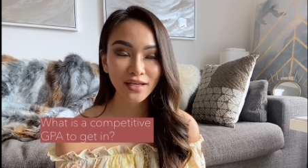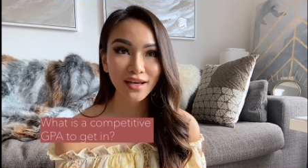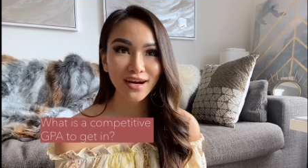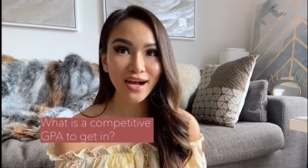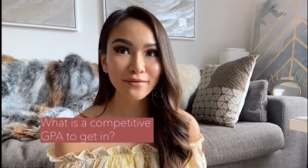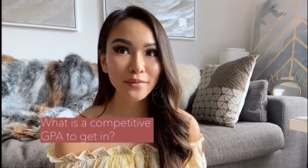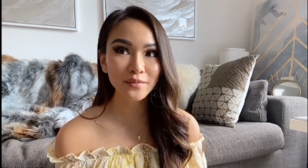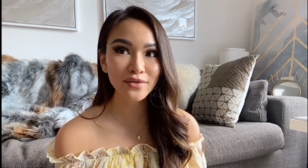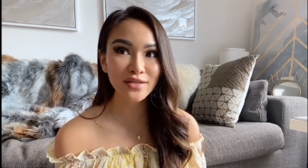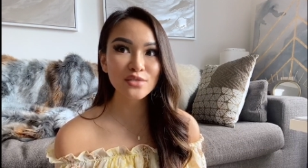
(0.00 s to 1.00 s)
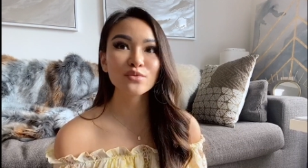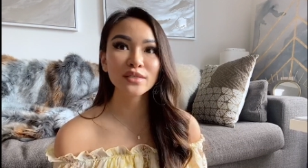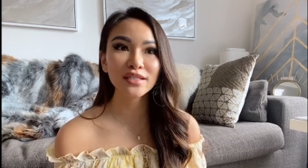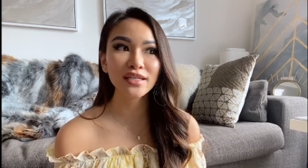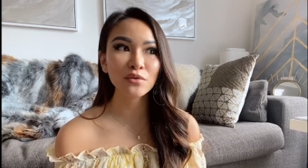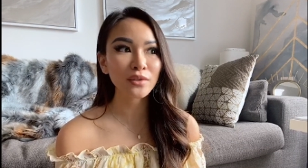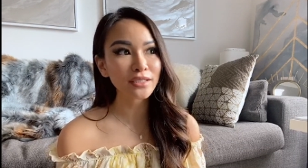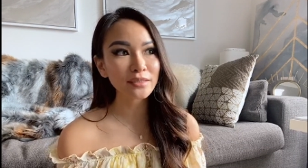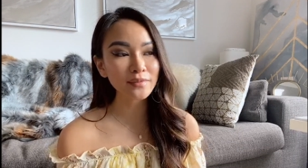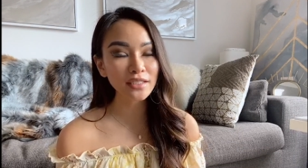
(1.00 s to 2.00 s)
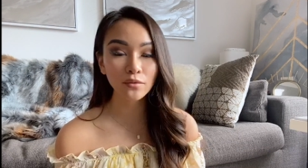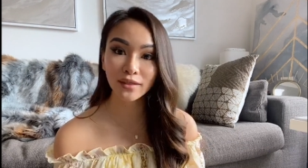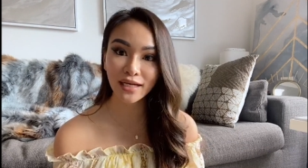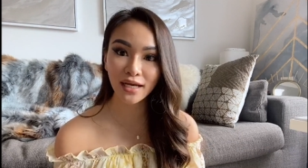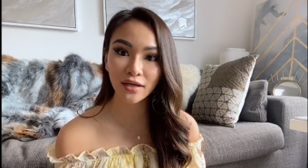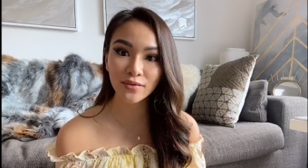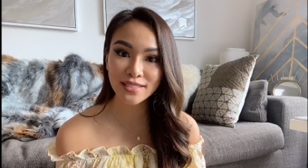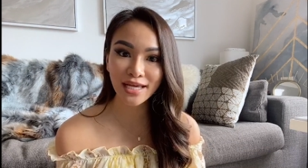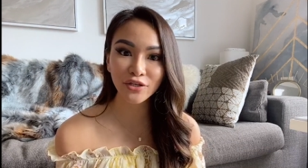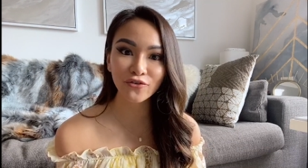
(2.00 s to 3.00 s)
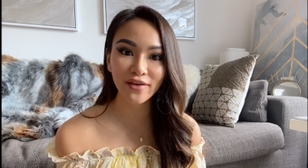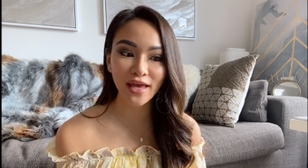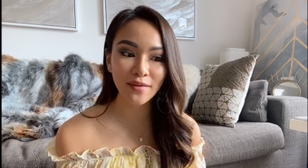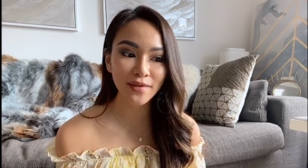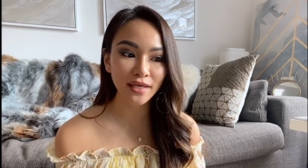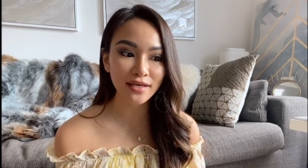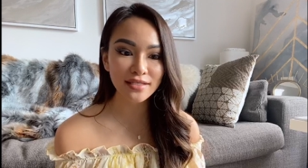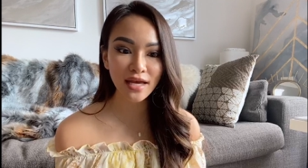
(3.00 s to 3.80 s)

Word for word: I remember this really worried me when I was at U V A because